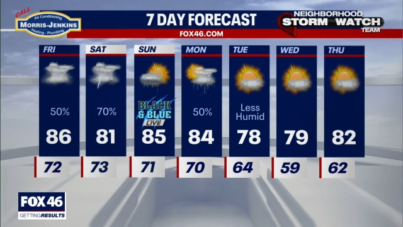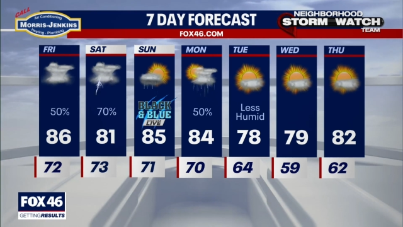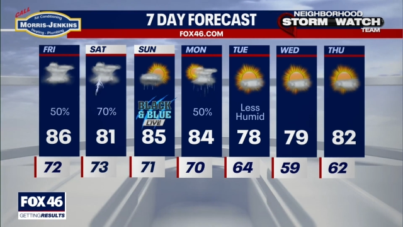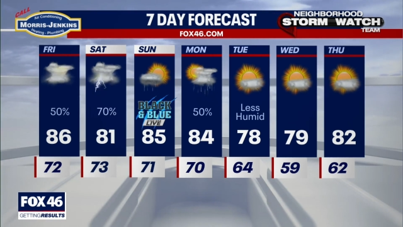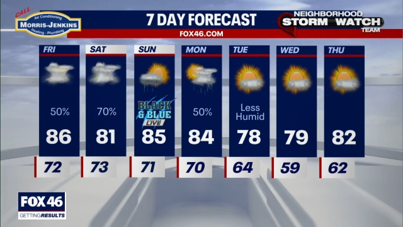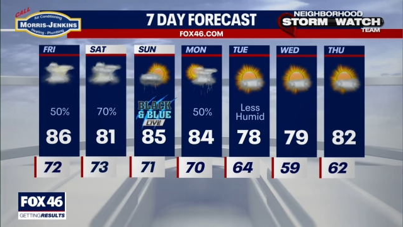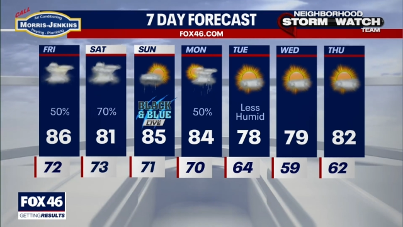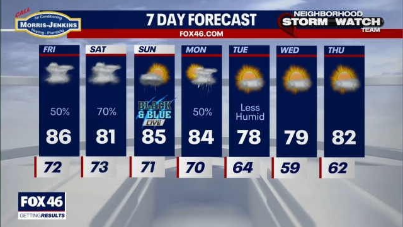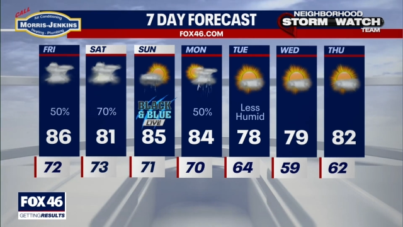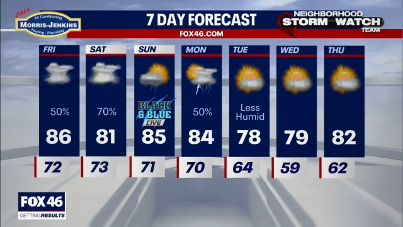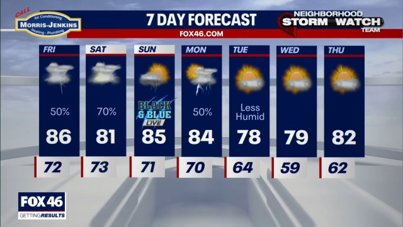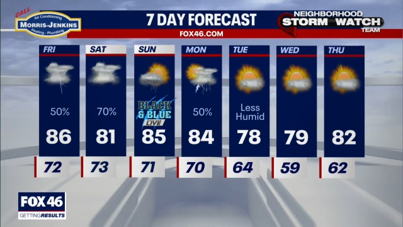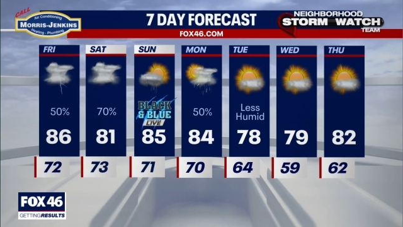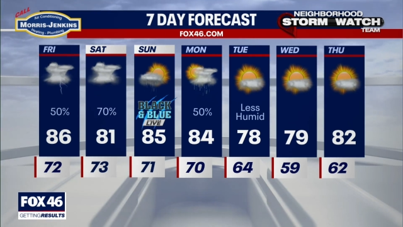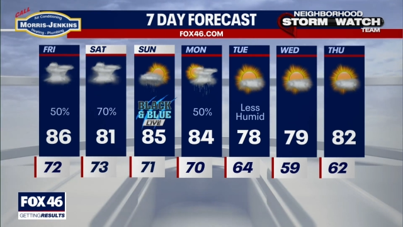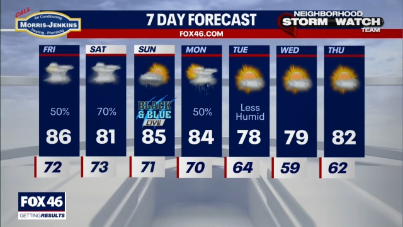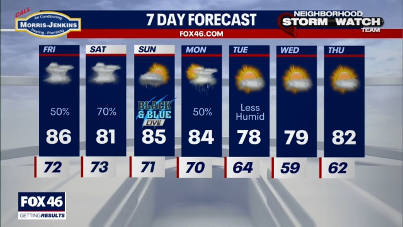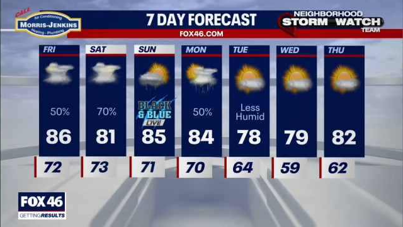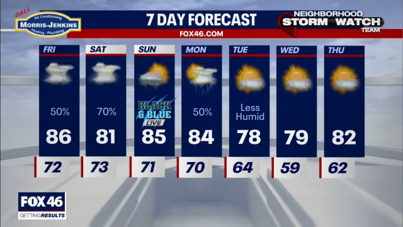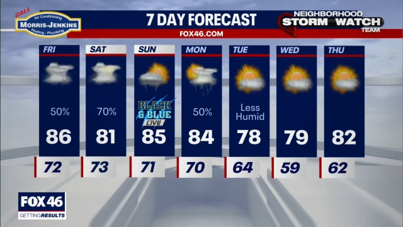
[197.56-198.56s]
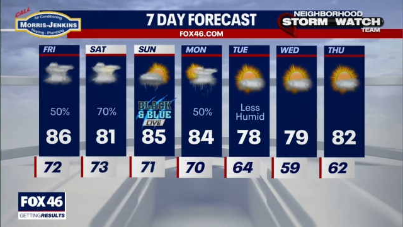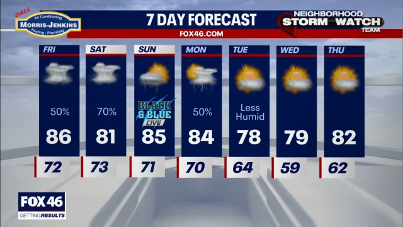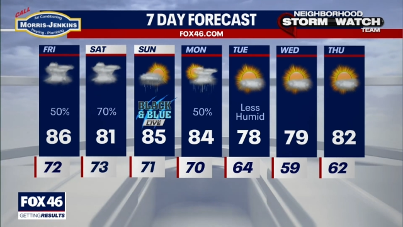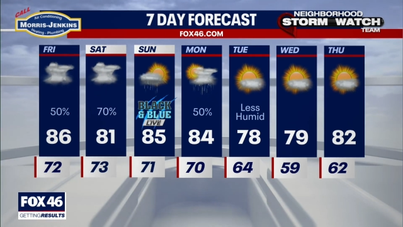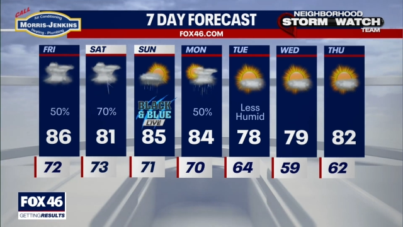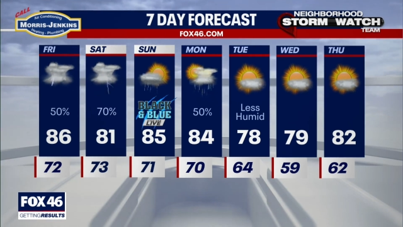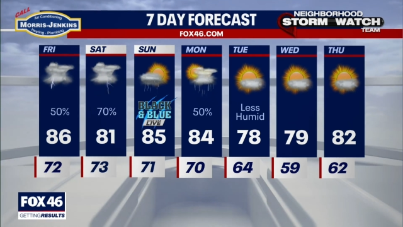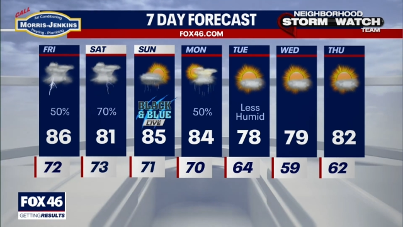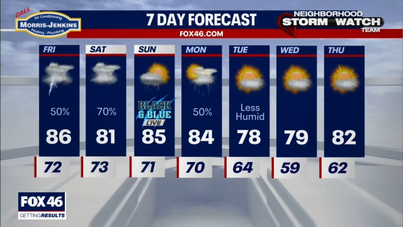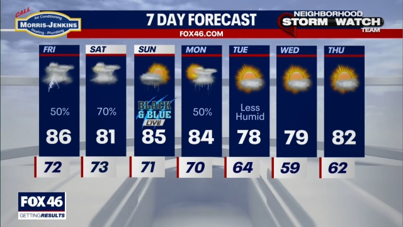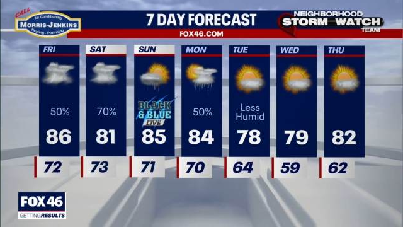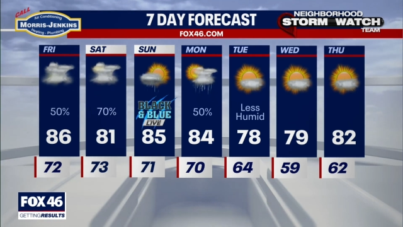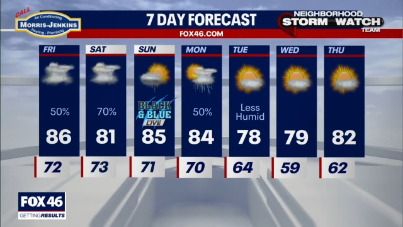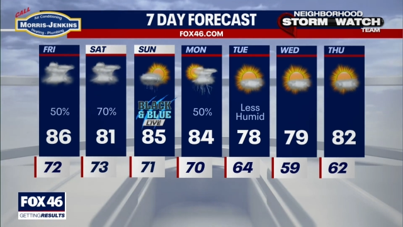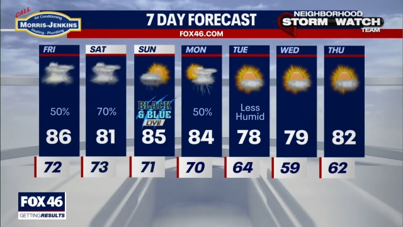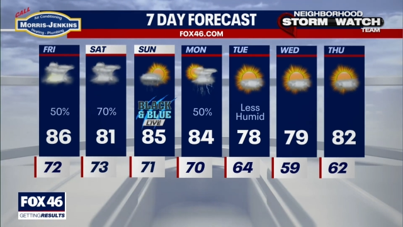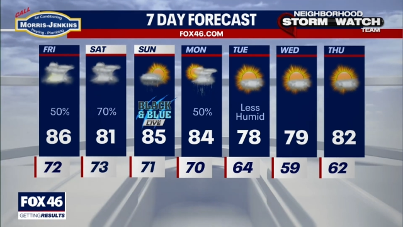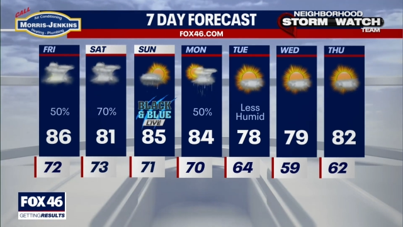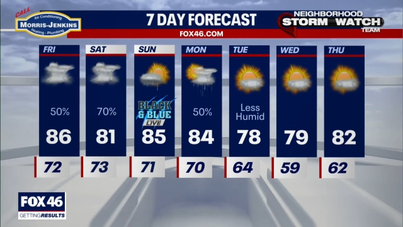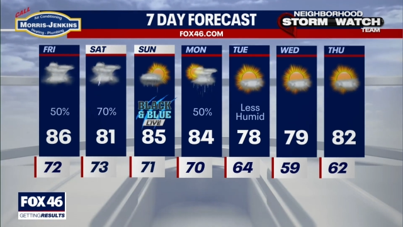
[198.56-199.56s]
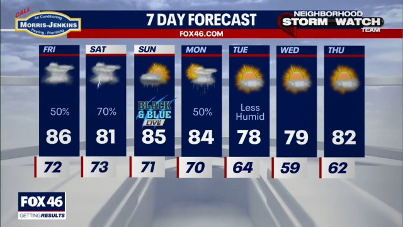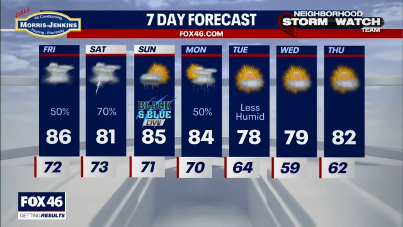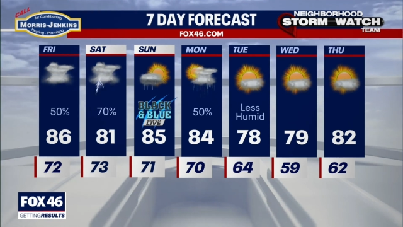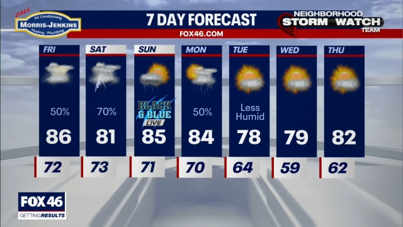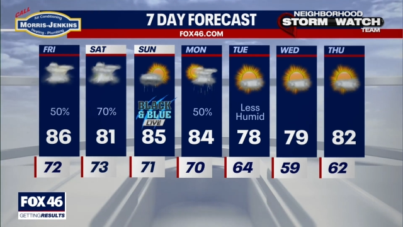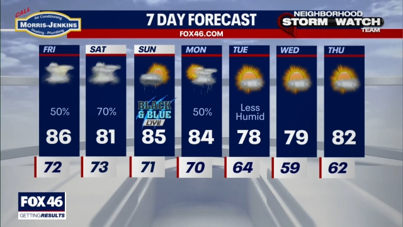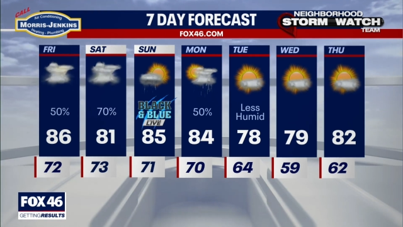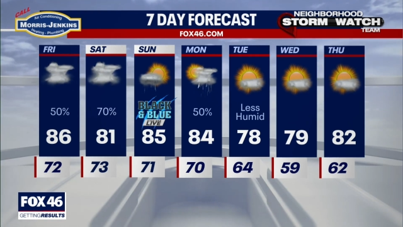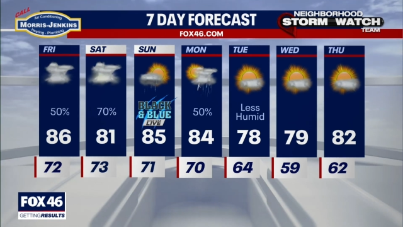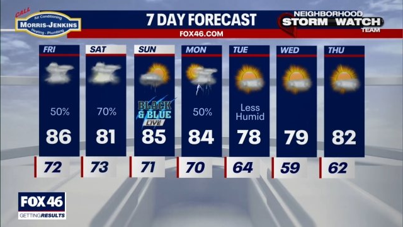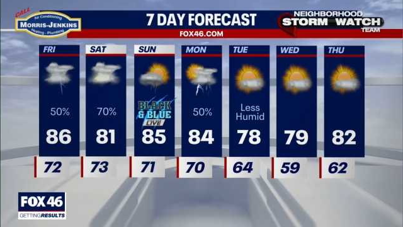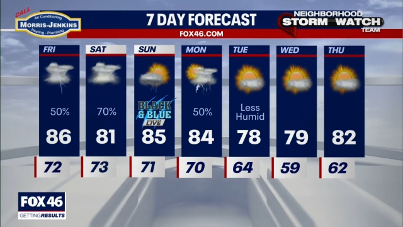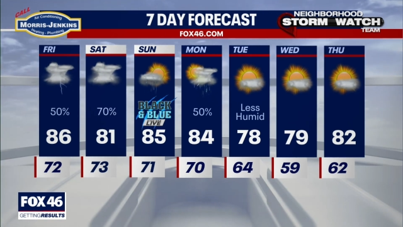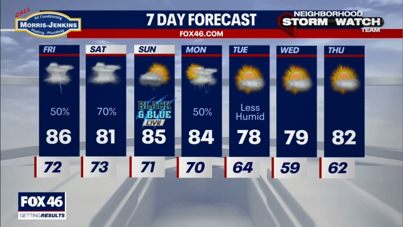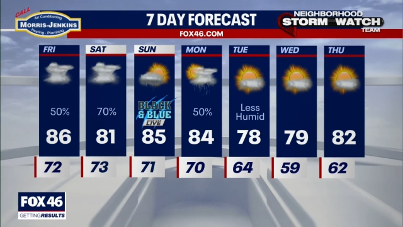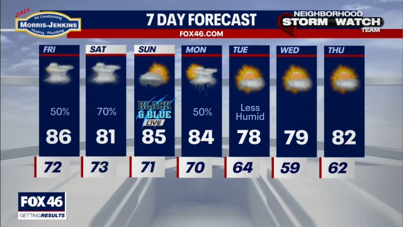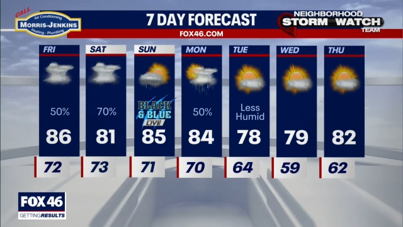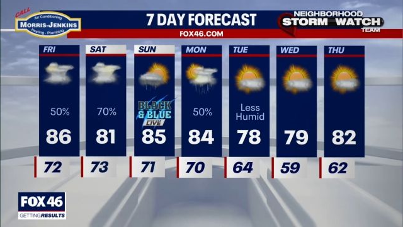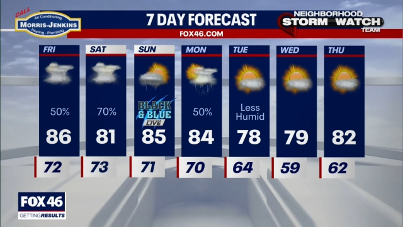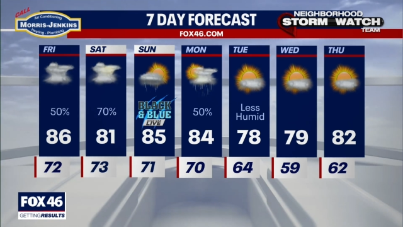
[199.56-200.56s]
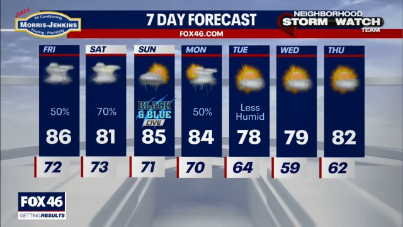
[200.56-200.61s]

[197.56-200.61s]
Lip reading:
No face is visible, so there are no lips to read.